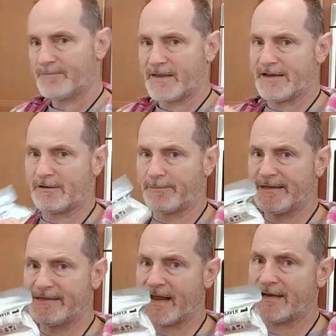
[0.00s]
and it'll
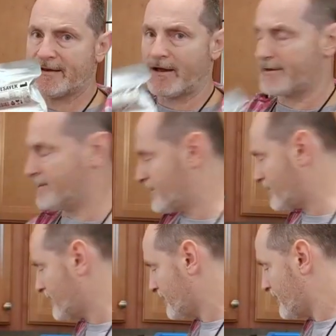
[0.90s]
be dated on
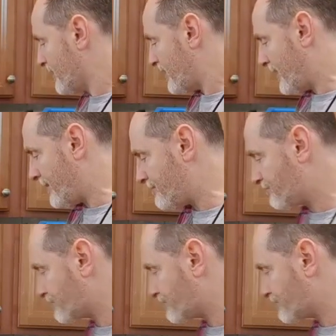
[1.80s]
here. Um,